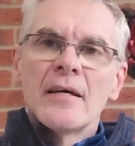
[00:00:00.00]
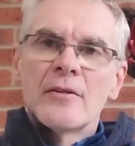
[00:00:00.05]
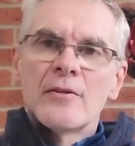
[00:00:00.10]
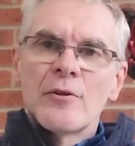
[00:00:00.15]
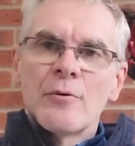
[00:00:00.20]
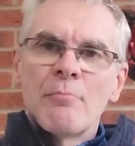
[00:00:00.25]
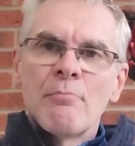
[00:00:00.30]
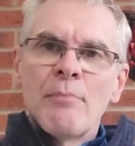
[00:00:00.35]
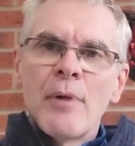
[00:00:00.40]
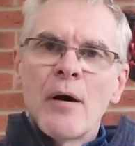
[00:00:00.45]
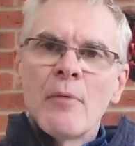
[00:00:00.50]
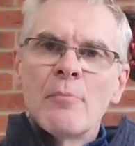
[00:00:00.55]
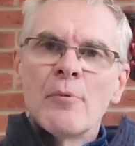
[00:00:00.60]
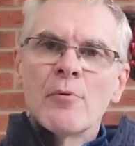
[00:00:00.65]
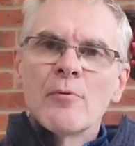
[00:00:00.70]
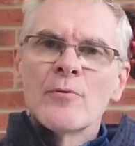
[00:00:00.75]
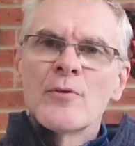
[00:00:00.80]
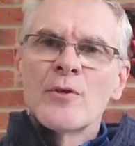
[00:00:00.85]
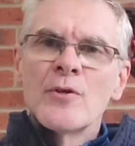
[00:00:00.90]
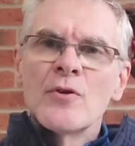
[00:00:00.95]
The
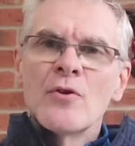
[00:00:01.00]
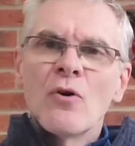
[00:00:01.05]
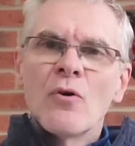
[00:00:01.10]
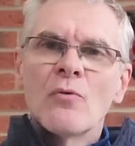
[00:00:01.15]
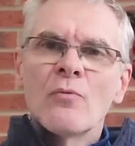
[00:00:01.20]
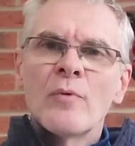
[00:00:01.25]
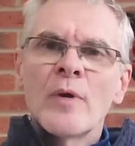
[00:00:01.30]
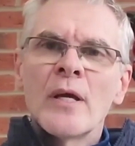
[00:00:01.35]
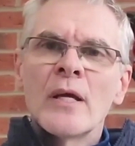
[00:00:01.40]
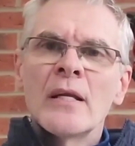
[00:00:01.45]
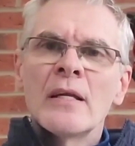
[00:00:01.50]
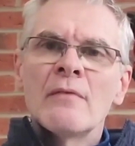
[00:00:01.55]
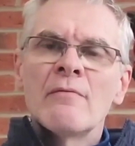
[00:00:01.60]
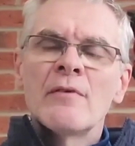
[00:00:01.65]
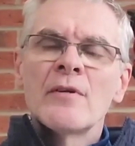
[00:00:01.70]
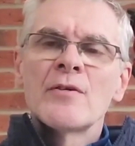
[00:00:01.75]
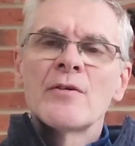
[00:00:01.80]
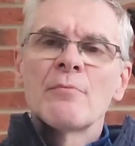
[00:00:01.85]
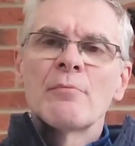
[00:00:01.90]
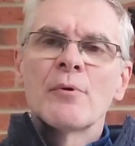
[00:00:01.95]
bubble's not really
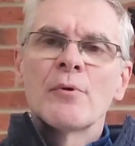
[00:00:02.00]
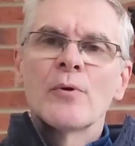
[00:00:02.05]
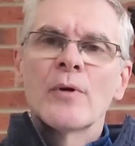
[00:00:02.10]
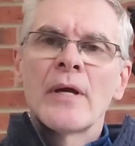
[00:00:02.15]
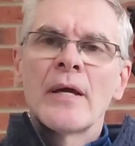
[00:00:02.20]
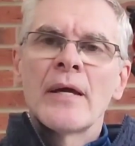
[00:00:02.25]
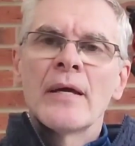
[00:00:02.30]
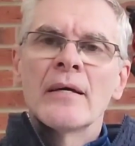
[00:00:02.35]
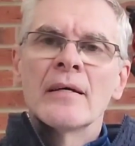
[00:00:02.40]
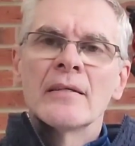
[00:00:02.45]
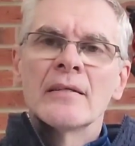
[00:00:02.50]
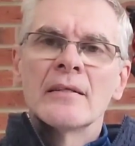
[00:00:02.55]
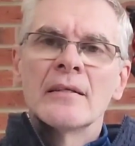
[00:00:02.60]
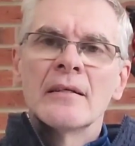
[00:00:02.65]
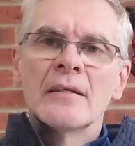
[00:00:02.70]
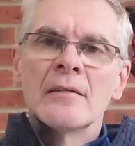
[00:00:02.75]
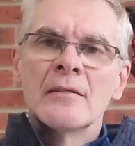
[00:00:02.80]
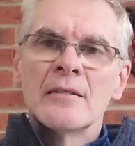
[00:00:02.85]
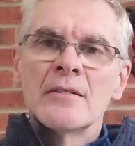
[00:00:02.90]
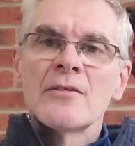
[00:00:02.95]
visible here,
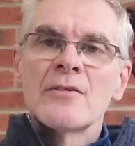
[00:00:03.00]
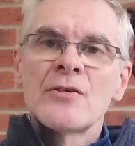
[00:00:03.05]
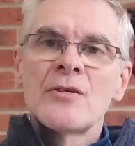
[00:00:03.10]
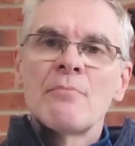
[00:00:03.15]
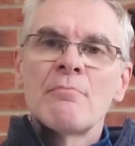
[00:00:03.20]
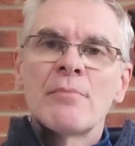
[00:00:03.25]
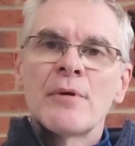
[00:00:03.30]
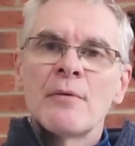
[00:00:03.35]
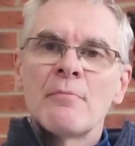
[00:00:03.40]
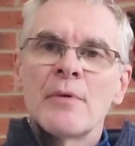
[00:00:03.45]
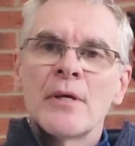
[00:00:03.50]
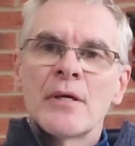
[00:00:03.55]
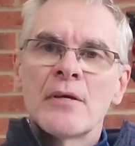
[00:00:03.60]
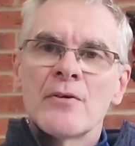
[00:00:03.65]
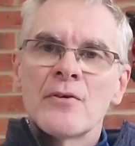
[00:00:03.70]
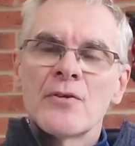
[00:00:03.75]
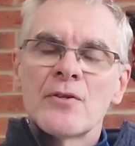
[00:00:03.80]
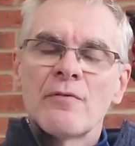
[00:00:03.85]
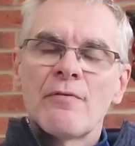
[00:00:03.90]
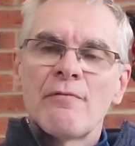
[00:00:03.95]
uh, simply
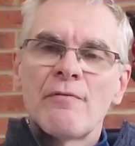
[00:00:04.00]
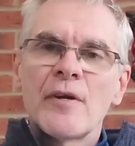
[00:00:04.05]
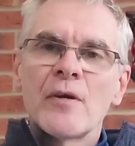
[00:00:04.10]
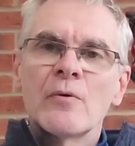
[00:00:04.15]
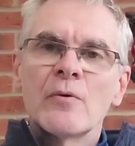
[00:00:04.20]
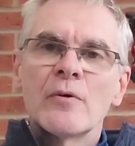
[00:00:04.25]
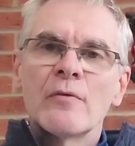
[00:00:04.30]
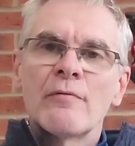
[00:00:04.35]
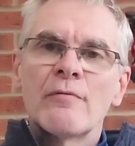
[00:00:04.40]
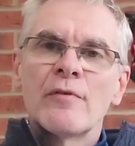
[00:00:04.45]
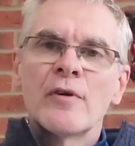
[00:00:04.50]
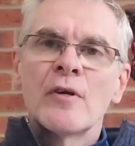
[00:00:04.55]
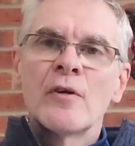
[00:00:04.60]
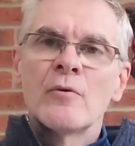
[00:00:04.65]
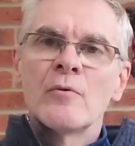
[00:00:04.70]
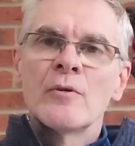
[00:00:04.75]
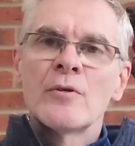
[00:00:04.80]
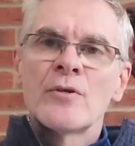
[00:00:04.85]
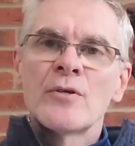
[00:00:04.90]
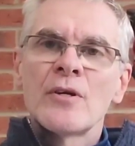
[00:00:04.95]
because the field of
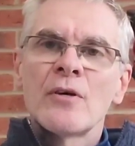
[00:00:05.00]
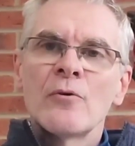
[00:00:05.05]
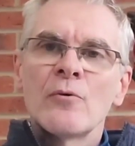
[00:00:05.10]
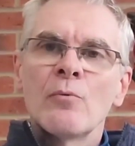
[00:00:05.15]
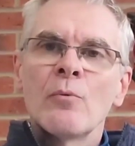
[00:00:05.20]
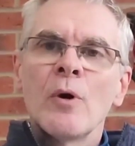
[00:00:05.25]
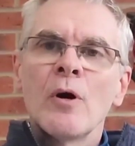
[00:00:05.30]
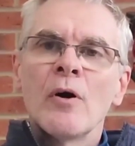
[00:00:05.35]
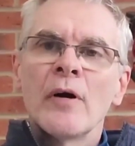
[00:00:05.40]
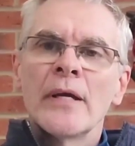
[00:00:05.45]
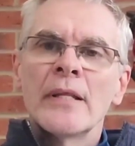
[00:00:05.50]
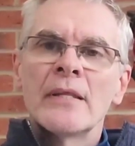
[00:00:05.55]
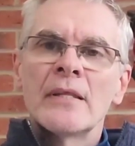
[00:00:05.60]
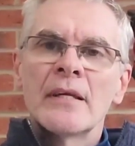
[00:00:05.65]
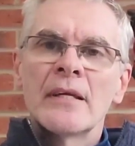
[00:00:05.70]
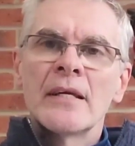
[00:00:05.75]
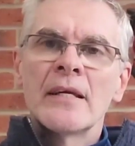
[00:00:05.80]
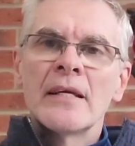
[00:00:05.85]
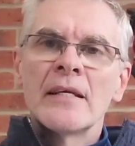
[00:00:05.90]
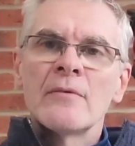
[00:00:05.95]
view is so wide
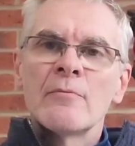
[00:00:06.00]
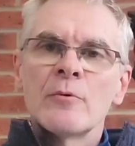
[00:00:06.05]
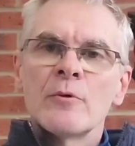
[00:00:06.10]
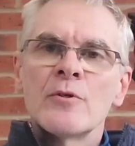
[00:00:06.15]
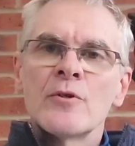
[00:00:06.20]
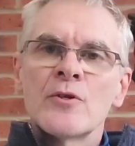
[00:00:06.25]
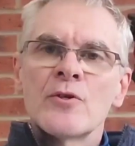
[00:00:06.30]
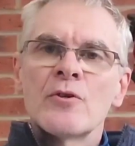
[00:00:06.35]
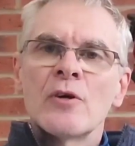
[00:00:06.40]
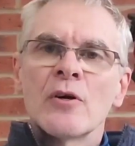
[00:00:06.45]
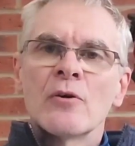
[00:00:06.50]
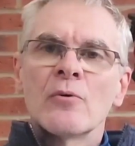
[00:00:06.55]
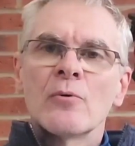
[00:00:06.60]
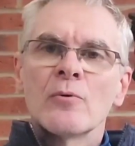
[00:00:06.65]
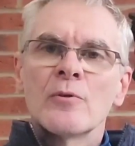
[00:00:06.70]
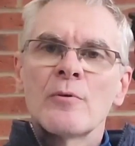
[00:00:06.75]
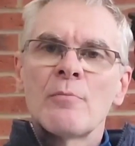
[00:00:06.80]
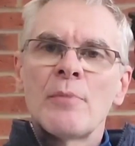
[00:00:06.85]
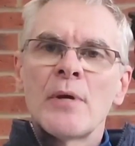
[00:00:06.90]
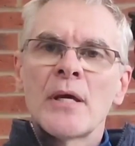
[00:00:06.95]
that it would
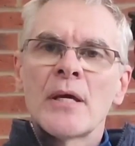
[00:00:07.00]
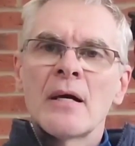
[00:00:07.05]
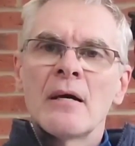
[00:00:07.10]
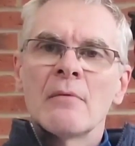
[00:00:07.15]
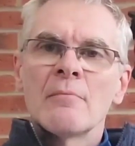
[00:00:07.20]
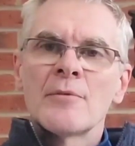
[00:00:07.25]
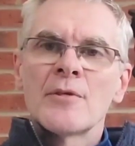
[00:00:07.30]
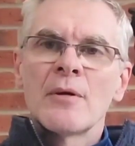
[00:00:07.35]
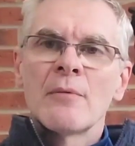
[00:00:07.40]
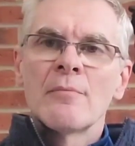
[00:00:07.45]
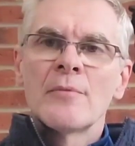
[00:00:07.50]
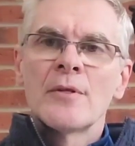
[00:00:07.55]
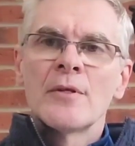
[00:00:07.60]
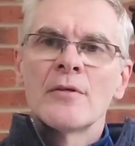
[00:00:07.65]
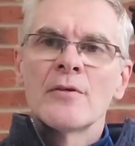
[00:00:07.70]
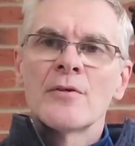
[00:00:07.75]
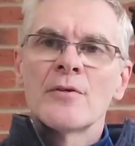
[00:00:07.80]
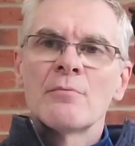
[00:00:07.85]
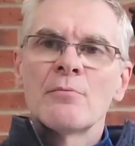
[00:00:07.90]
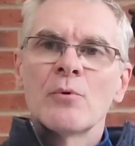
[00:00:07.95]
struggle to pick up something
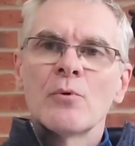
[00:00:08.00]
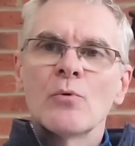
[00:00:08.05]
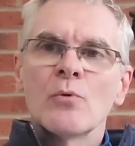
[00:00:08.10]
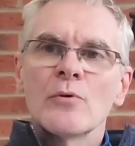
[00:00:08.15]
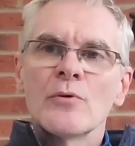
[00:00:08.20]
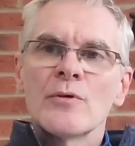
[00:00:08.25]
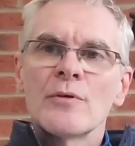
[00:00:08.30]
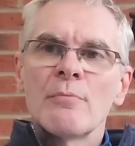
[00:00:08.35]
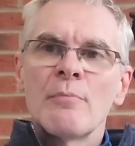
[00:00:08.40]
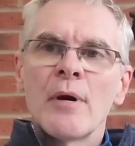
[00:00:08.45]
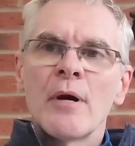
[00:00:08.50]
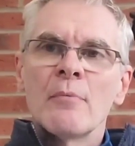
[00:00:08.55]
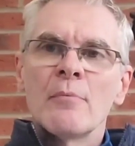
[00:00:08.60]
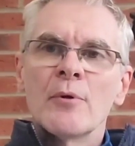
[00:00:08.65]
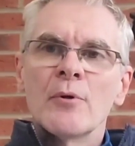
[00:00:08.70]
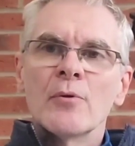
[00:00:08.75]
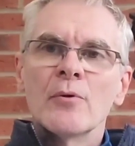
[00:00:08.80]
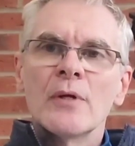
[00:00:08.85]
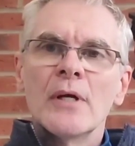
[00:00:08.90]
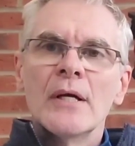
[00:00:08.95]
as small as the
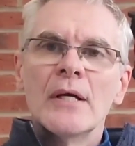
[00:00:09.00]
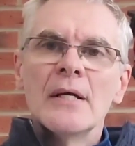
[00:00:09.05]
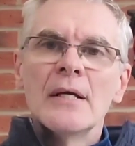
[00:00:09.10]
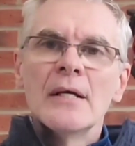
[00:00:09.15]
bubble.